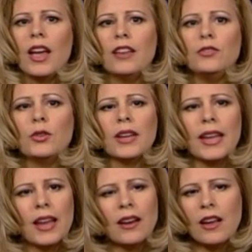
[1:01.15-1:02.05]
And if you
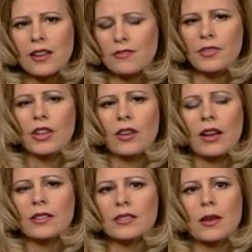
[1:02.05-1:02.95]
cannot figure
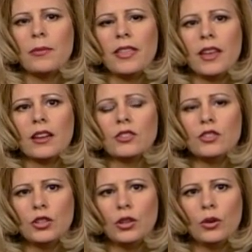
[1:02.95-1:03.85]
out something
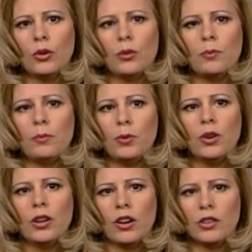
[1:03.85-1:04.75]
to
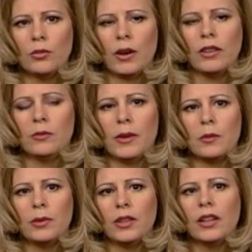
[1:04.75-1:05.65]
put on your resume
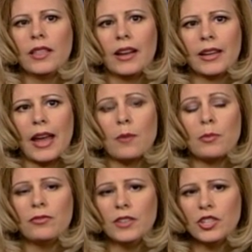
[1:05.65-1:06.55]
to plug that gap
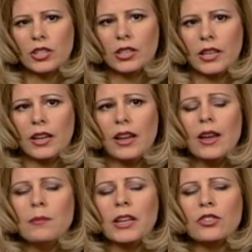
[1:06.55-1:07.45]
officially,
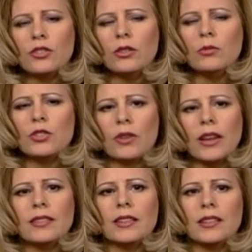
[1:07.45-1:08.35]
make sure you
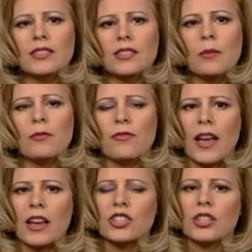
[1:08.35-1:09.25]
address it in some
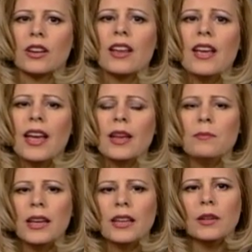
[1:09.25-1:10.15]
fashion
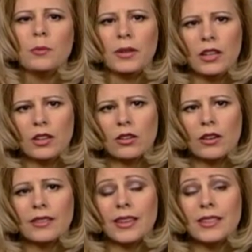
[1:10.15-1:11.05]
and make it
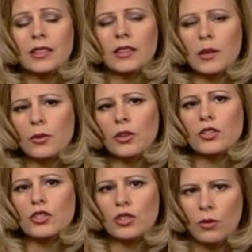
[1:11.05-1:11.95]
appear as a
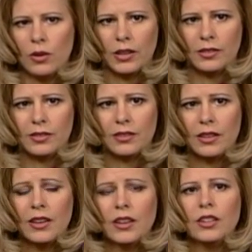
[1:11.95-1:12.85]
deliberate choice.
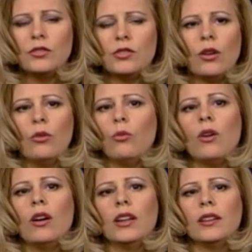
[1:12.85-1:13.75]
You don't
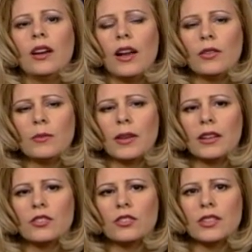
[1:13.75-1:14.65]
want hiring
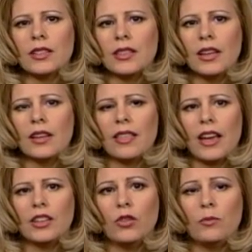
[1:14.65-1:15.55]
managers to think
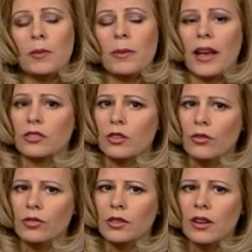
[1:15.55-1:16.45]
that you have been passed
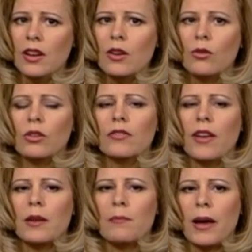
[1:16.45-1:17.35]
over or you've
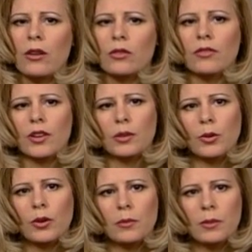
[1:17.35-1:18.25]
had a bout of
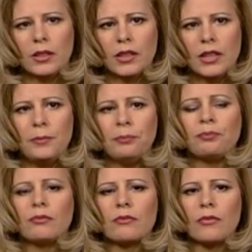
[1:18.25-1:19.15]
unemployability.
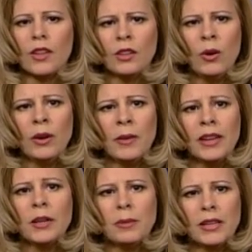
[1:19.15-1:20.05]
You want to
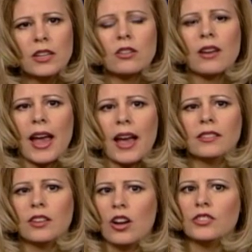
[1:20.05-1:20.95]
make it appear
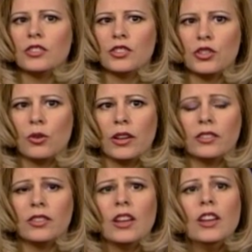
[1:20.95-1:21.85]
as a conscious
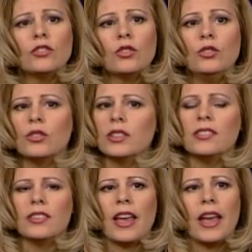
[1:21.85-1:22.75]
choice. So you could
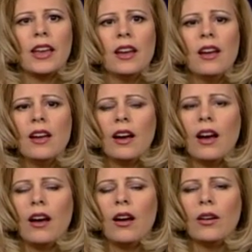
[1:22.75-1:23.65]
say,
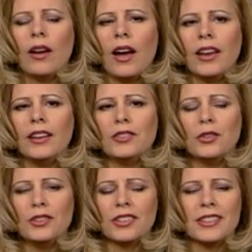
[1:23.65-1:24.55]
I
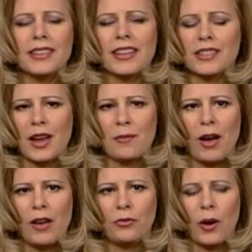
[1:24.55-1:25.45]
don't usually take time
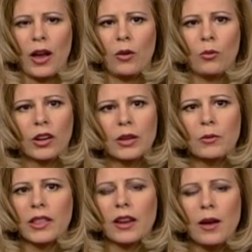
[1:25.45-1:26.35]
off while
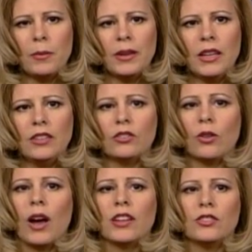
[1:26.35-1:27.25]
working with a company,
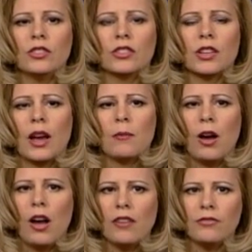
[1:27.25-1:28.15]
so I took time
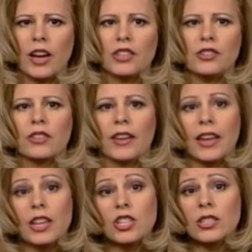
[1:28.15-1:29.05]
off, I took
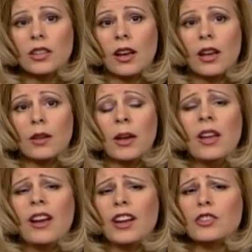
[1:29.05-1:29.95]
vacation time,
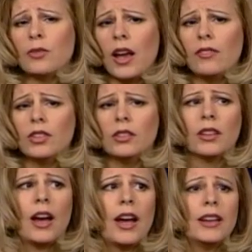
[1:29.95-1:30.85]
I
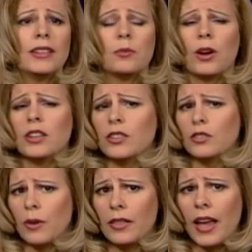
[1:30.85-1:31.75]
traveled, I did
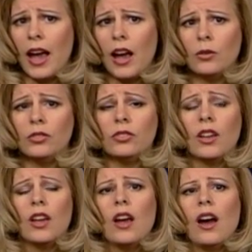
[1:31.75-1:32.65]
projects around the house,
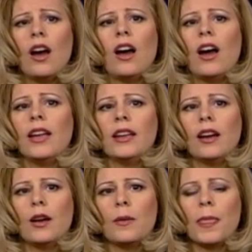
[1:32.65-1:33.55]

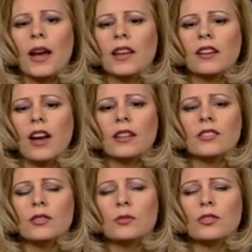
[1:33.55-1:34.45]
I
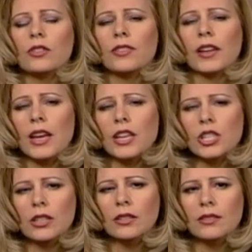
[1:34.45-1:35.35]
got some
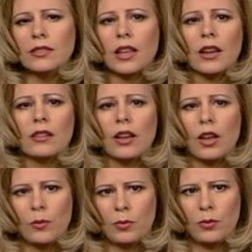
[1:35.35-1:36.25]
certifications that
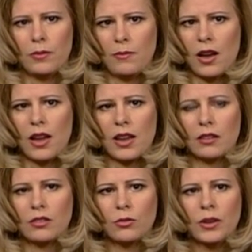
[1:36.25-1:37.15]
help with
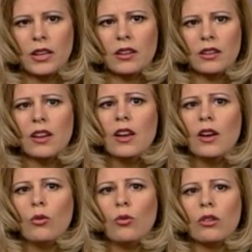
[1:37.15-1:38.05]
my career,
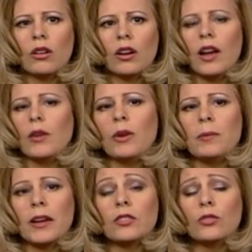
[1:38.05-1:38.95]
or I went
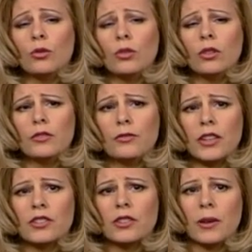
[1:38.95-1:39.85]
back to school and
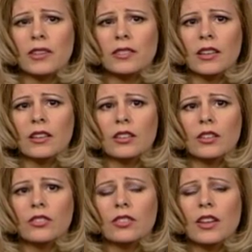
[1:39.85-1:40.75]
freshened my
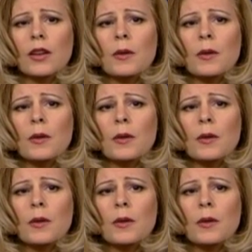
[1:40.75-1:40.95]
skills.